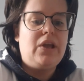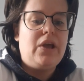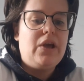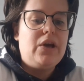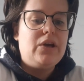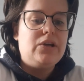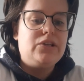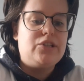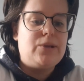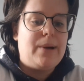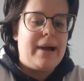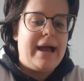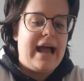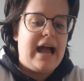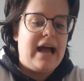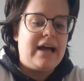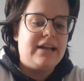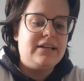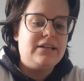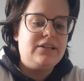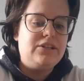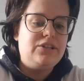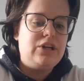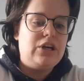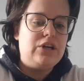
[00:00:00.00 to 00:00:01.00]
So I
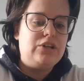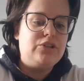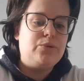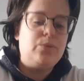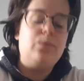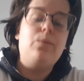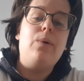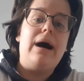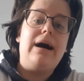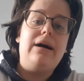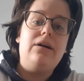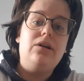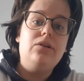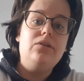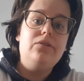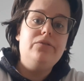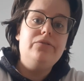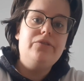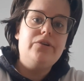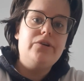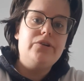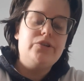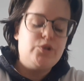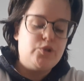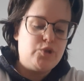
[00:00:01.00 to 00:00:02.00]
added 12
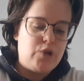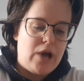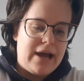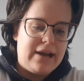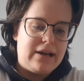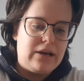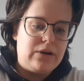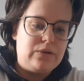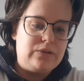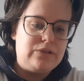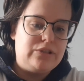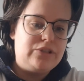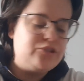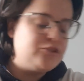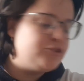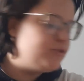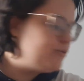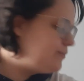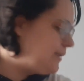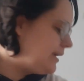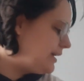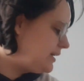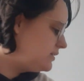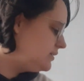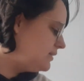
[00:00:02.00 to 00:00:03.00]
shadows to
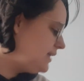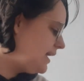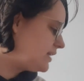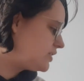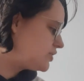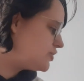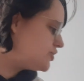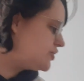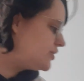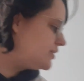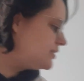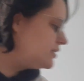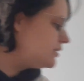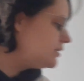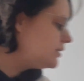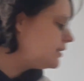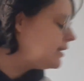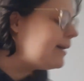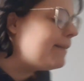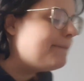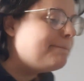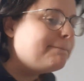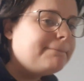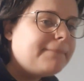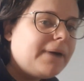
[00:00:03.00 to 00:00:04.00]
my collection,
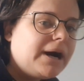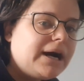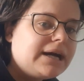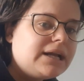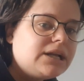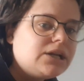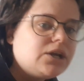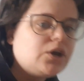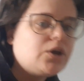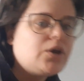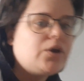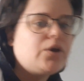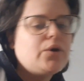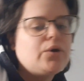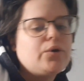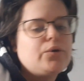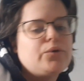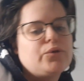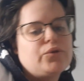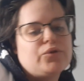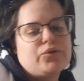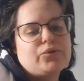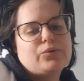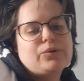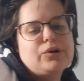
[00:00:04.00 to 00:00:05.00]
but
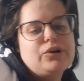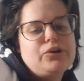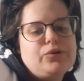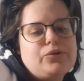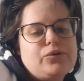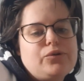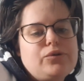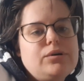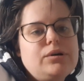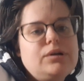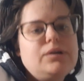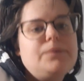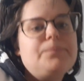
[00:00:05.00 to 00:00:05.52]
through